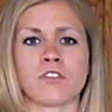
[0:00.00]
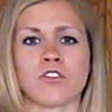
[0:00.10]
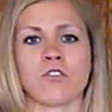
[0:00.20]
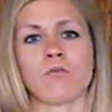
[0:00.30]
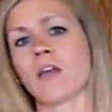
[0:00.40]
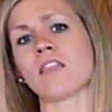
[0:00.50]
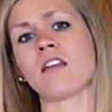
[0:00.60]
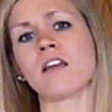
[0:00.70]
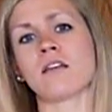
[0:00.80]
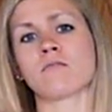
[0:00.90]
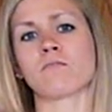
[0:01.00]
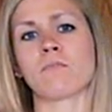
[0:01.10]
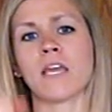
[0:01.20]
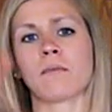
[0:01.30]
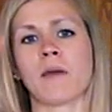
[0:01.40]
So the way that I
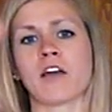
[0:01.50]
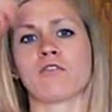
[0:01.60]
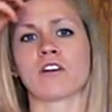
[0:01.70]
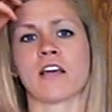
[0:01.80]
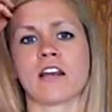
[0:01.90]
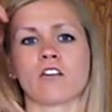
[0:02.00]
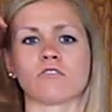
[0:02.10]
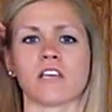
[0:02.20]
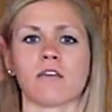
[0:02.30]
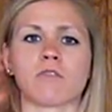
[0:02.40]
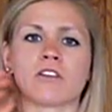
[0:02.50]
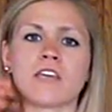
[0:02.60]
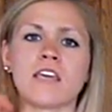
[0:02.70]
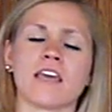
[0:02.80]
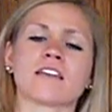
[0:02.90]
make my overnight oats, I
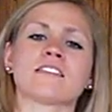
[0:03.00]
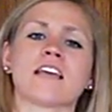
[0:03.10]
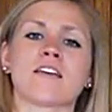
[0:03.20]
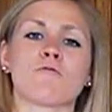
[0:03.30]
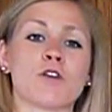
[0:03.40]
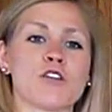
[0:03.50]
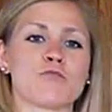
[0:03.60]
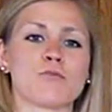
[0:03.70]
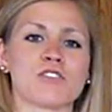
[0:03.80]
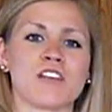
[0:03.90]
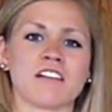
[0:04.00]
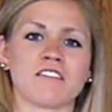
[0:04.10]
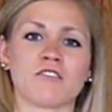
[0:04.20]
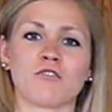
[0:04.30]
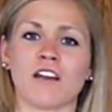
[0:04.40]
really can't take 100%
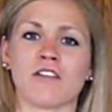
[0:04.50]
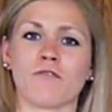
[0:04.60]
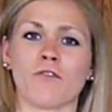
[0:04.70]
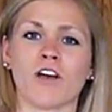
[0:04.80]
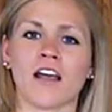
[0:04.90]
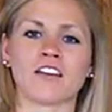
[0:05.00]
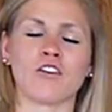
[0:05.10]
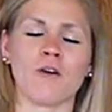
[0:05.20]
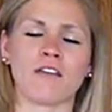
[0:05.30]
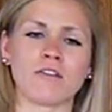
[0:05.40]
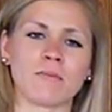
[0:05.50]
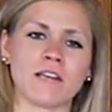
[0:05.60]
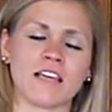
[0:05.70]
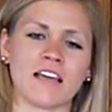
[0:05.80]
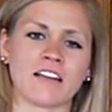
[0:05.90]
credit for. I know
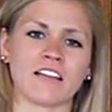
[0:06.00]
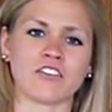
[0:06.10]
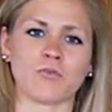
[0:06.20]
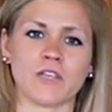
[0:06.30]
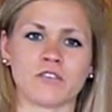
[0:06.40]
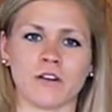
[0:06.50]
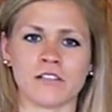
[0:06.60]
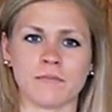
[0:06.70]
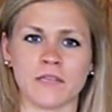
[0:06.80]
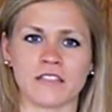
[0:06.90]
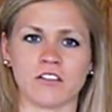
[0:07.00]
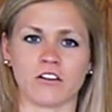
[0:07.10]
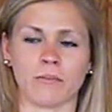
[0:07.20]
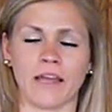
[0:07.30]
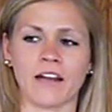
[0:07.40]
everybody kind of like tweaks recipes a
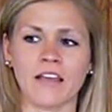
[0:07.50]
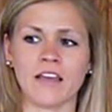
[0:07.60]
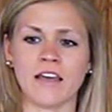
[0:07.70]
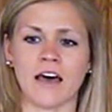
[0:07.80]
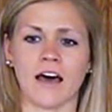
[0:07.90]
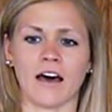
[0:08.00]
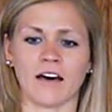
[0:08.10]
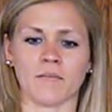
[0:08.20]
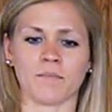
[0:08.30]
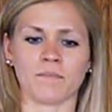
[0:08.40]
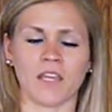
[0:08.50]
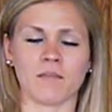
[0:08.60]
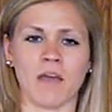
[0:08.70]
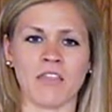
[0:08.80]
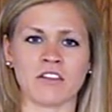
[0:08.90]
little bit
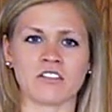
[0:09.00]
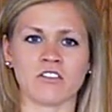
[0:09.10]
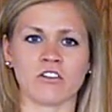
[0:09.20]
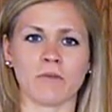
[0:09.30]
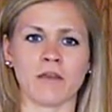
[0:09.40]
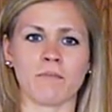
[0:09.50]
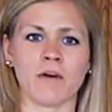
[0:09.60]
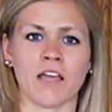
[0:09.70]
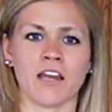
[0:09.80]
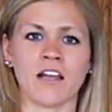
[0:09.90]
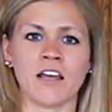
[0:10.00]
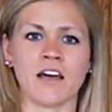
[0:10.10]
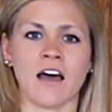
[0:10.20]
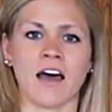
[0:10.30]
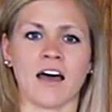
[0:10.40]
and methods a little bit, but
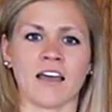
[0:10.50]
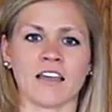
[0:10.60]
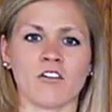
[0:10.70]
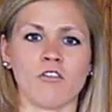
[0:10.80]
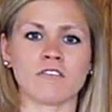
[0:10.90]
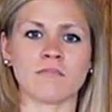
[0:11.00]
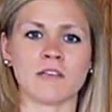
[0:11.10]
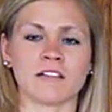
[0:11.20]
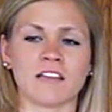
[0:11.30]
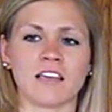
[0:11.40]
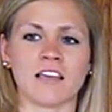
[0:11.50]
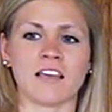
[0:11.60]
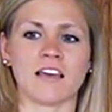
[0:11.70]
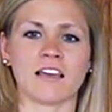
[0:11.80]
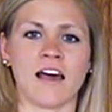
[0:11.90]
I
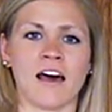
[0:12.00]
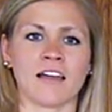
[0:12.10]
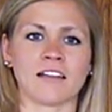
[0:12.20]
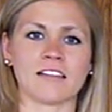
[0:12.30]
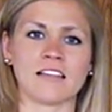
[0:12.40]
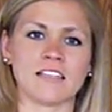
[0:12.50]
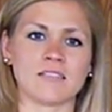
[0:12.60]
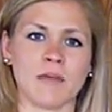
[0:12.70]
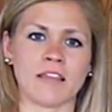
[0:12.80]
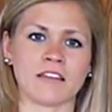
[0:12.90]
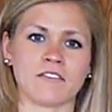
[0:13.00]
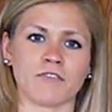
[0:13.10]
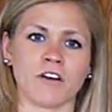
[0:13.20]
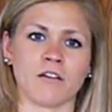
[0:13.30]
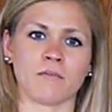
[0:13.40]
ultimately got this method
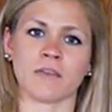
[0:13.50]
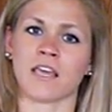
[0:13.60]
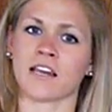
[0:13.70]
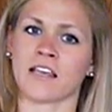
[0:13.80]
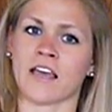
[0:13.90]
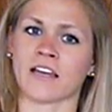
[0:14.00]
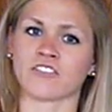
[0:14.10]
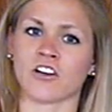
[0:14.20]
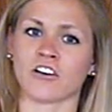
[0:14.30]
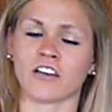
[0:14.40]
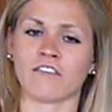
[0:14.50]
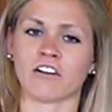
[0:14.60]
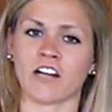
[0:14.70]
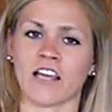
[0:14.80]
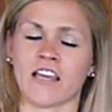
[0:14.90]
from Katie at Chocolate
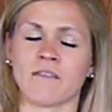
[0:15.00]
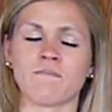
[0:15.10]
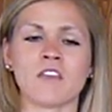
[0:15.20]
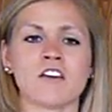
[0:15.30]
Covered Katie.